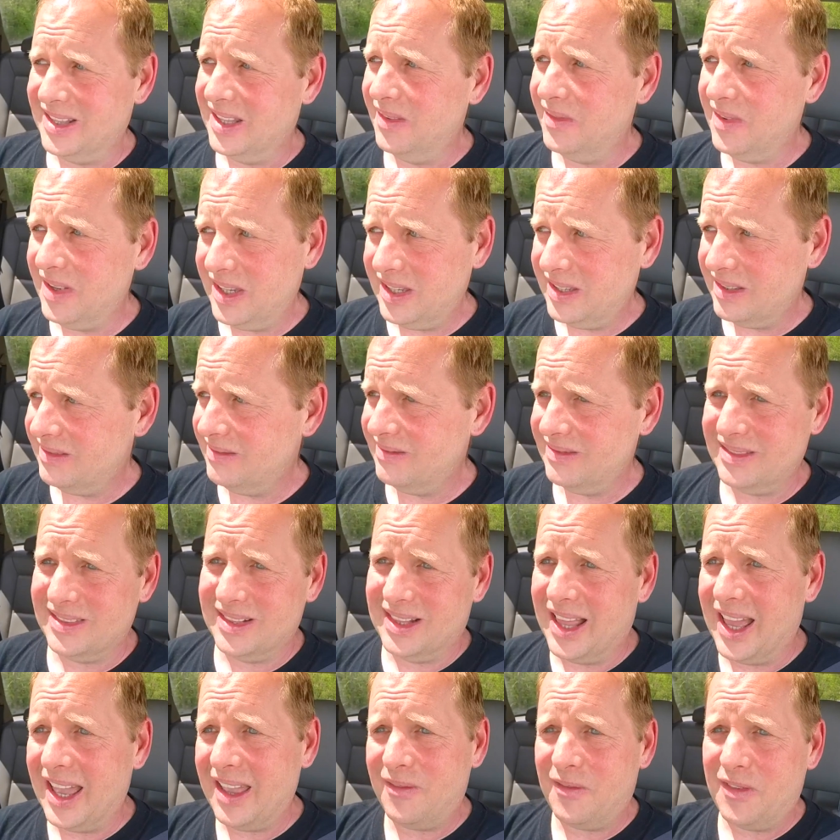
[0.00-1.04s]
living
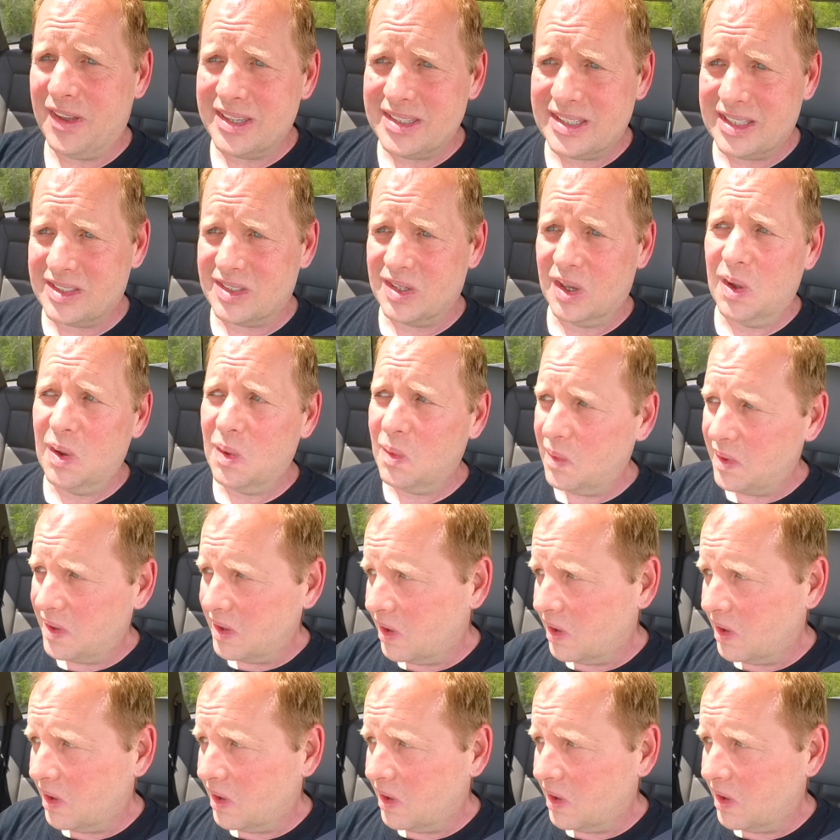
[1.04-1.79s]
life as its own,